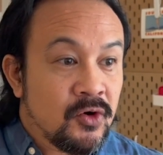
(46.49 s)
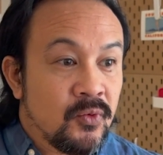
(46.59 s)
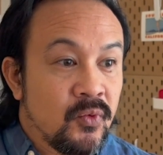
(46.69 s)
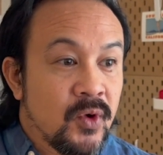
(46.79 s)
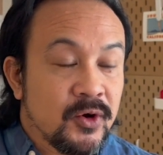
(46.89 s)

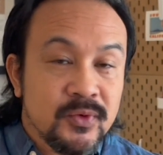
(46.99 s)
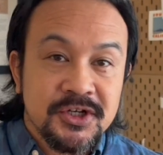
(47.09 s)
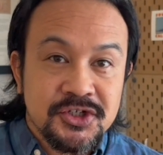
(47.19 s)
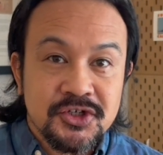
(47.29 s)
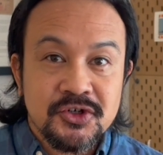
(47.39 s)
what we
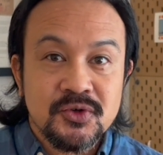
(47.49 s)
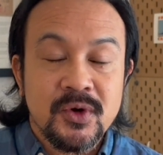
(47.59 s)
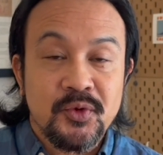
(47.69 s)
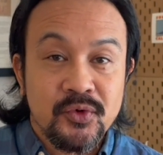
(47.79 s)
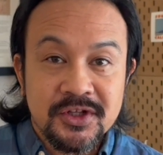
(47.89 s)
do
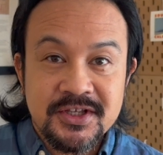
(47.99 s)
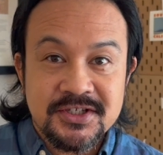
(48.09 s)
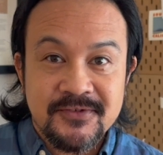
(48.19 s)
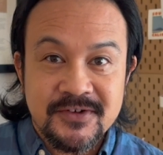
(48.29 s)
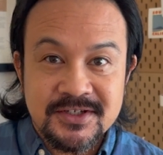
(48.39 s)
with really
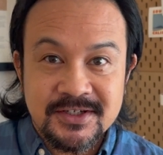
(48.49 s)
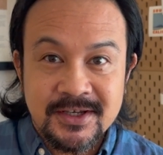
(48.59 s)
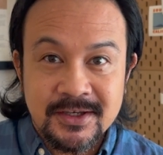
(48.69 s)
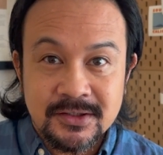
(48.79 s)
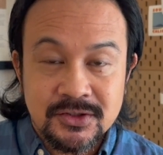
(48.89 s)

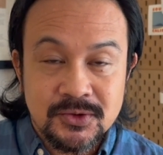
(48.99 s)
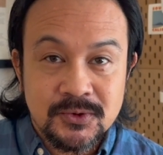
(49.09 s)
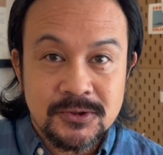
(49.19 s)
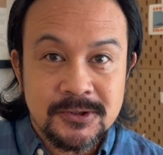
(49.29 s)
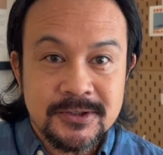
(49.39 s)
sophisticated
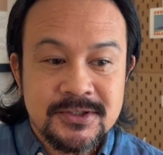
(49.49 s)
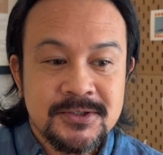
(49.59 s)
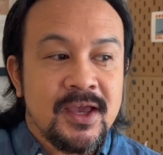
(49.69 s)
tools